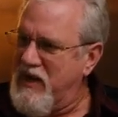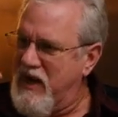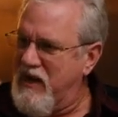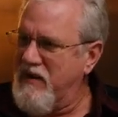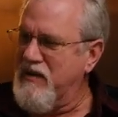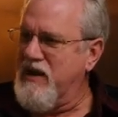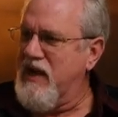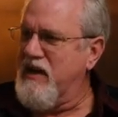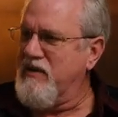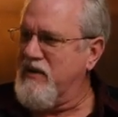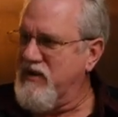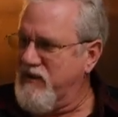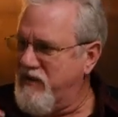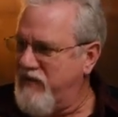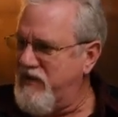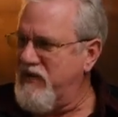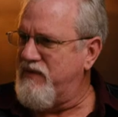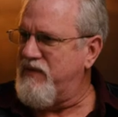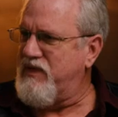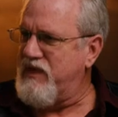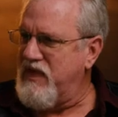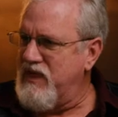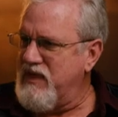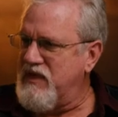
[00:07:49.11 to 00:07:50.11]
down to
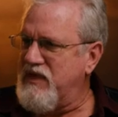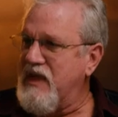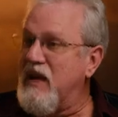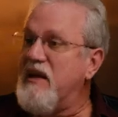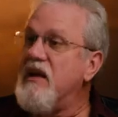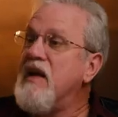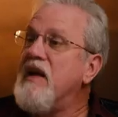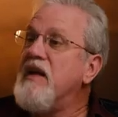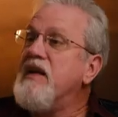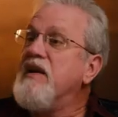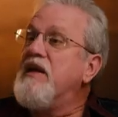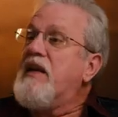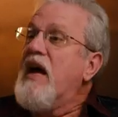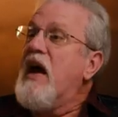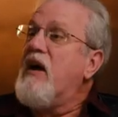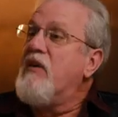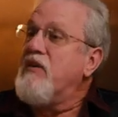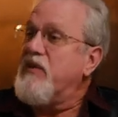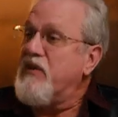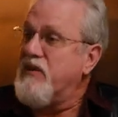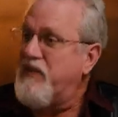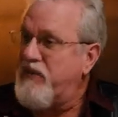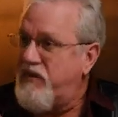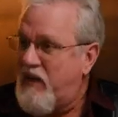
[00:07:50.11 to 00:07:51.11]
15, 10,
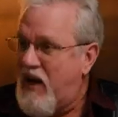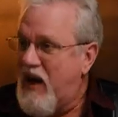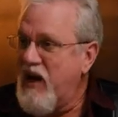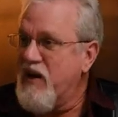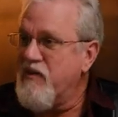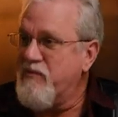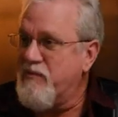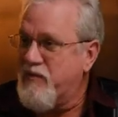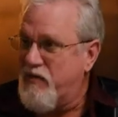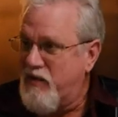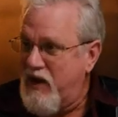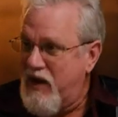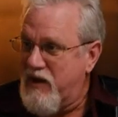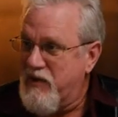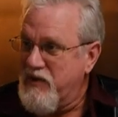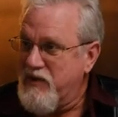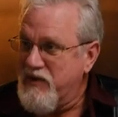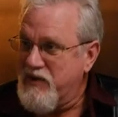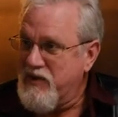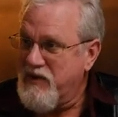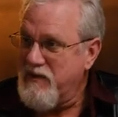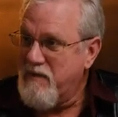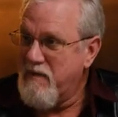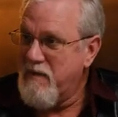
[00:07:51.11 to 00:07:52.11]
down to 5 prayers.